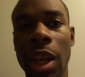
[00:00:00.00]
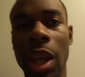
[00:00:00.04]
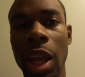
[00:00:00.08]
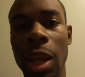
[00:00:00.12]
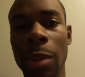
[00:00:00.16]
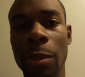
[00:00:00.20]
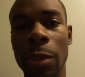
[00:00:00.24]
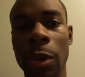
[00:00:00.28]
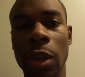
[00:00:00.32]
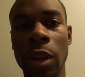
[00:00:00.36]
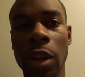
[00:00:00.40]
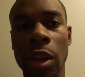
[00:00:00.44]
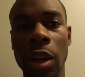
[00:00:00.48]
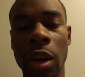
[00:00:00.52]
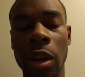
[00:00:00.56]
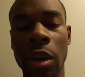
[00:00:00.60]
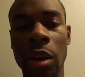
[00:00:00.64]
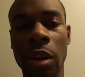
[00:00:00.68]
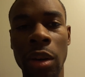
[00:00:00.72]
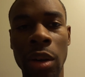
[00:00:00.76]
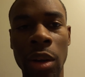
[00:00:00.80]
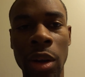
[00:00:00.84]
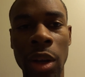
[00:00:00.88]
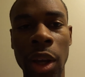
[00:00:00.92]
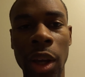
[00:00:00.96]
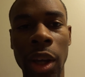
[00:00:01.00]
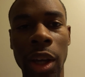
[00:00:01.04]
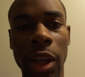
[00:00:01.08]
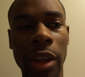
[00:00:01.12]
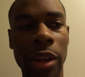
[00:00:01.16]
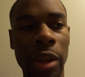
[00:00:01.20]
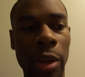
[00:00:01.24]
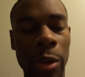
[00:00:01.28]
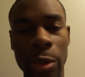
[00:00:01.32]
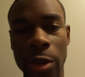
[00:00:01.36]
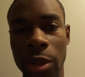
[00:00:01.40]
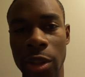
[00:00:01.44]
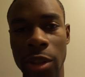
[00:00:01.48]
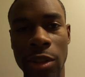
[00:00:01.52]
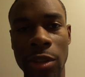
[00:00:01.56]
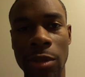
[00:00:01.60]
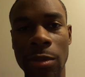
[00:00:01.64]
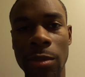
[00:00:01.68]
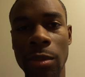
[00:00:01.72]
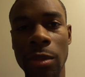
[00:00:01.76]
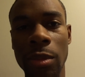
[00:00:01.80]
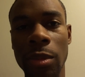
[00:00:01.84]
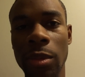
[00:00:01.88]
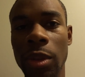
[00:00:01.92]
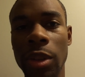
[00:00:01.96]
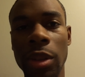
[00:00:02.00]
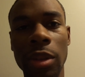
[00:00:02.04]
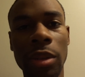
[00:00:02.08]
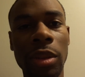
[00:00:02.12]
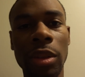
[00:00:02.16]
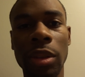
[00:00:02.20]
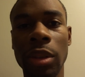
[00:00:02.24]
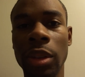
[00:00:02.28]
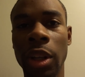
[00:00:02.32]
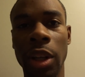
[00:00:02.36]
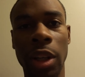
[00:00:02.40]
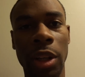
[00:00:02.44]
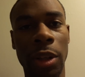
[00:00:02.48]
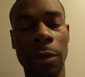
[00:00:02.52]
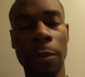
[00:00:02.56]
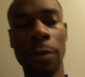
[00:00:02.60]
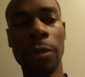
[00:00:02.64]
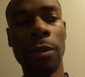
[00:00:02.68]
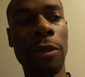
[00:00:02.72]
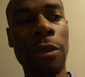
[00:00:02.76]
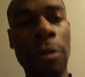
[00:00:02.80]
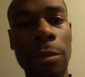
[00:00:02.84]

Game of the Year, and it was just, look,